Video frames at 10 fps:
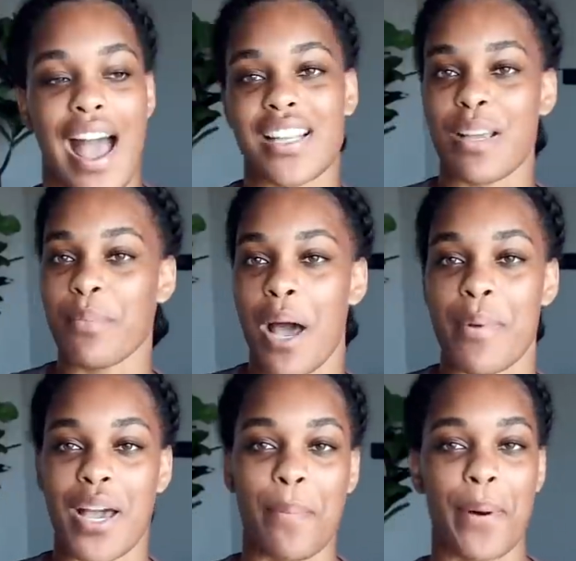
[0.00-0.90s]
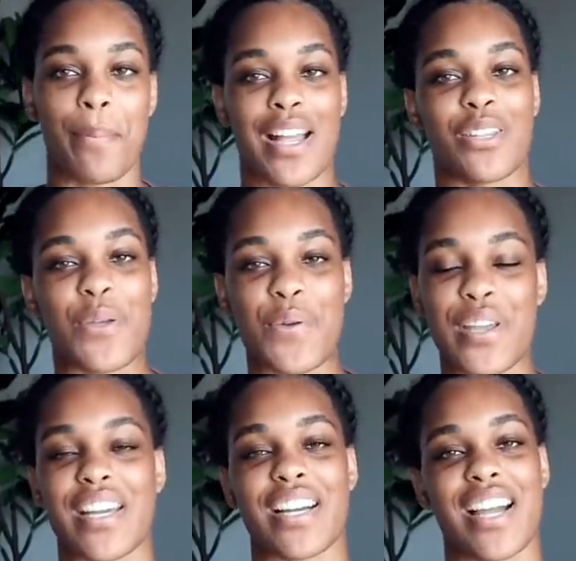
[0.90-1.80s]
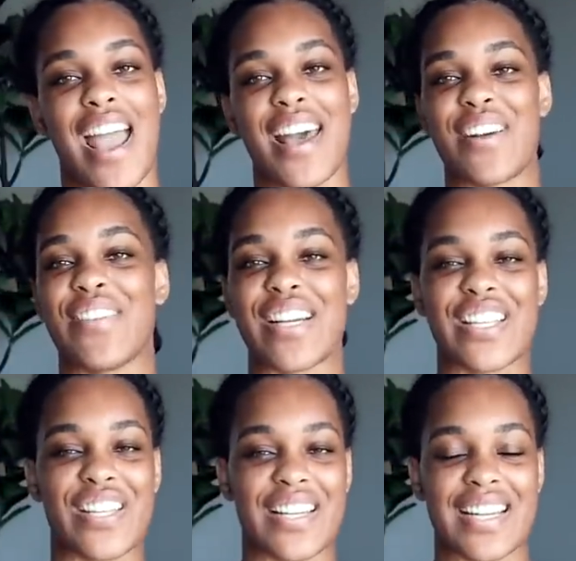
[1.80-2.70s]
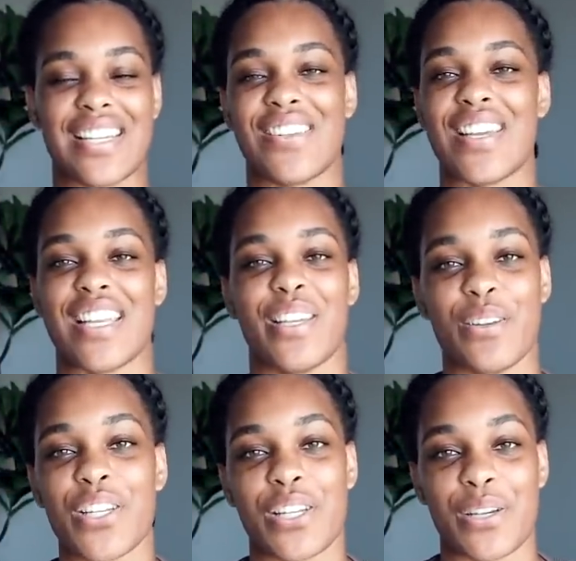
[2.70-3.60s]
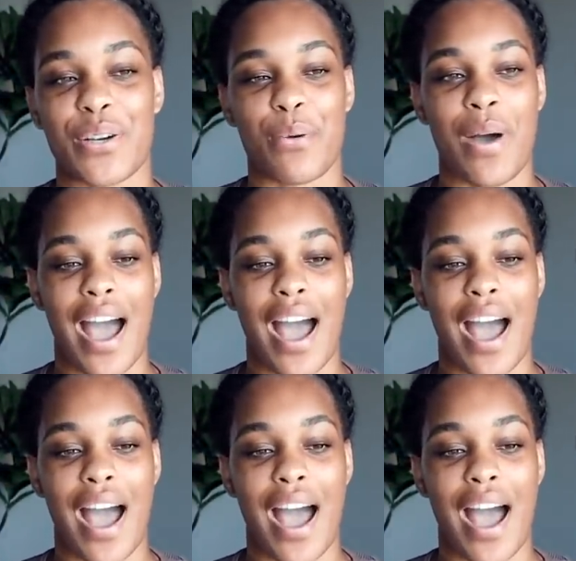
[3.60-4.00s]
as I'm coming up on my two-year anniversary doing YouTube,